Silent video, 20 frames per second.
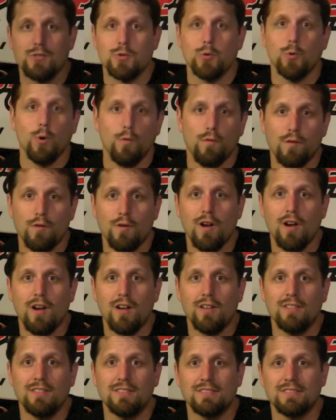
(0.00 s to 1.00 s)
So
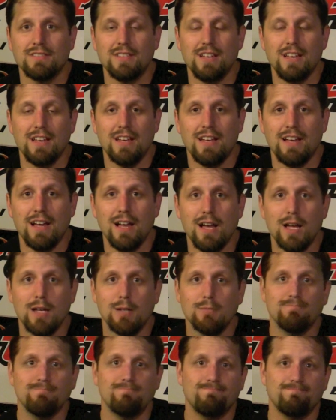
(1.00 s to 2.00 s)
overall,
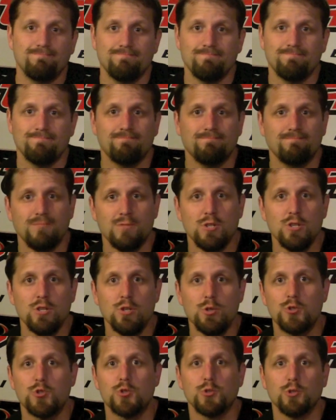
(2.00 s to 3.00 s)
I'm
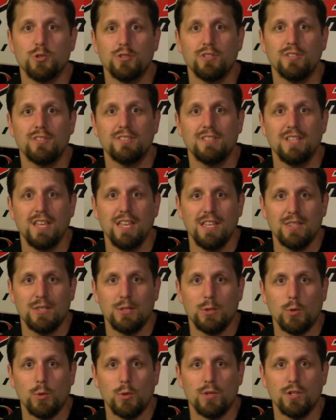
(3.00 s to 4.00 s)
neutral
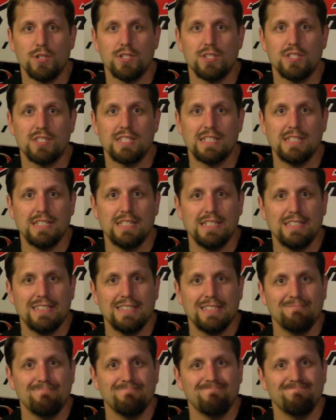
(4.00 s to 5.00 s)
towards
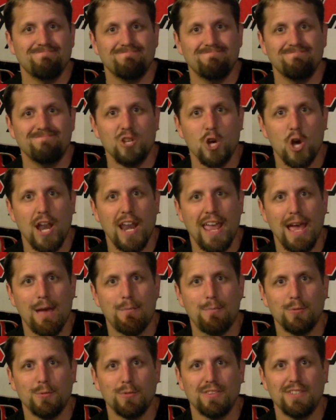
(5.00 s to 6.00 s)
not
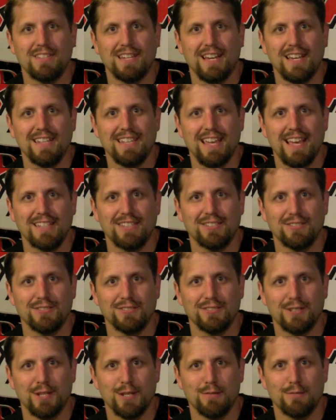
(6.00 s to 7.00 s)
happy with the Dye Tactical
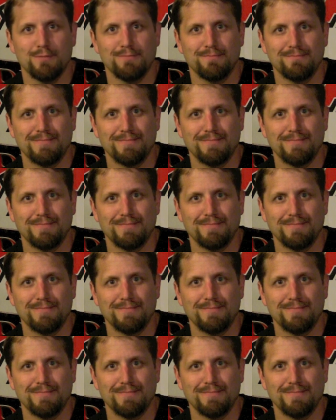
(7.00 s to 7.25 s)
stuff.